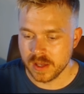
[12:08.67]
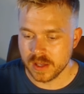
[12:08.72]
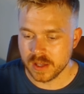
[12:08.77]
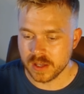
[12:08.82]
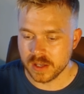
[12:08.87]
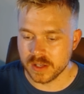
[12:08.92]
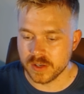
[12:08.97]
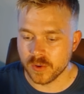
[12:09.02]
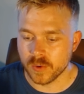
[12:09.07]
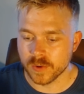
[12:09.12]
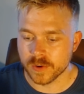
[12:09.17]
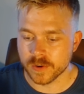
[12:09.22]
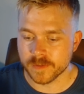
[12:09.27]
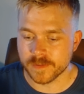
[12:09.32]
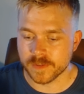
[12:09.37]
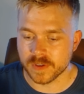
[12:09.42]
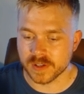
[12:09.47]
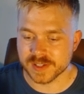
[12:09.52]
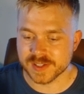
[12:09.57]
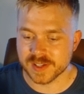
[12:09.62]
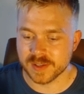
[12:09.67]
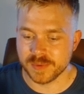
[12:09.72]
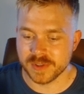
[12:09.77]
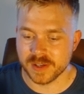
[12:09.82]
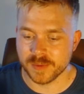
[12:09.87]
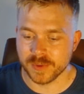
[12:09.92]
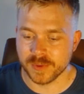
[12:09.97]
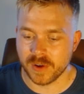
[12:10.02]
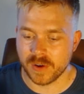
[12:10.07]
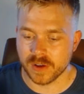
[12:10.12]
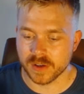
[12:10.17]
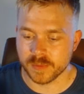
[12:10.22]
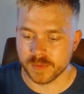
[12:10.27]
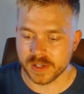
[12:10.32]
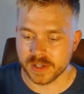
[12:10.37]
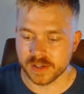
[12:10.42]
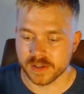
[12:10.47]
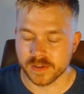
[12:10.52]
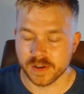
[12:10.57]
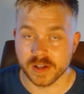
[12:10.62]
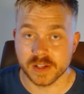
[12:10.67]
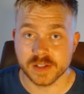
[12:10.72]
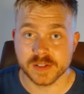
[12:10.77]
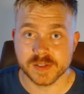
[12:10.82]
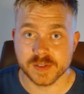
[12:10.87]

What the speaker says: in order for us to be able to automate it, right?